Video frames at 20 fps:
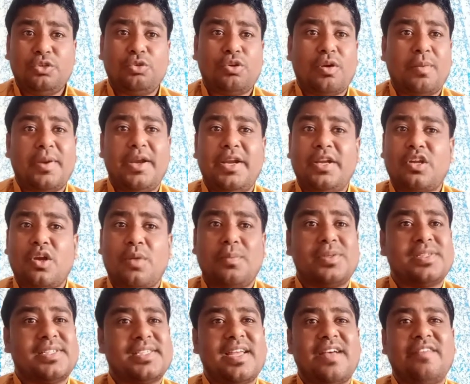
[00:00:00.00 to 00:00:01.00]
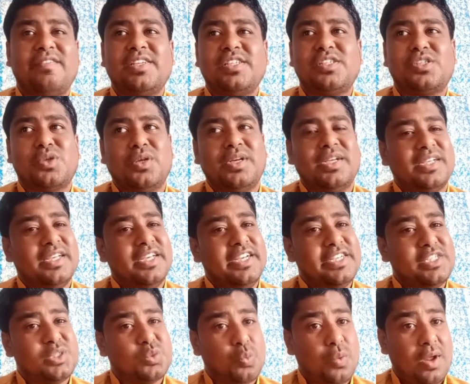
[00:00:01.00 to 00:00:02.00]
2 comma 8 comma 7, so it
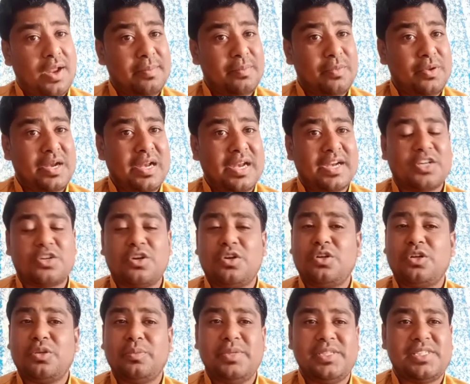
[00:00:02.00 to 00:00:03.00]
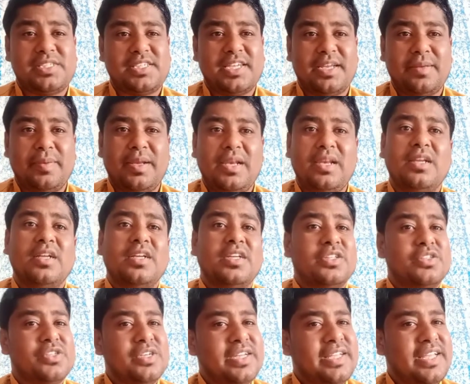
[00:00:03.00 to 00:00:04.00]
needs one more electron to be stable,
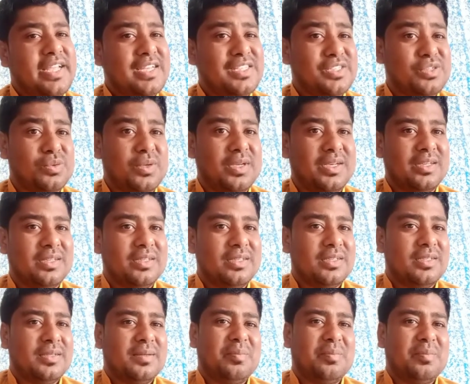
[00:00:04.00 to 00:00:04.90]
so it gains 1.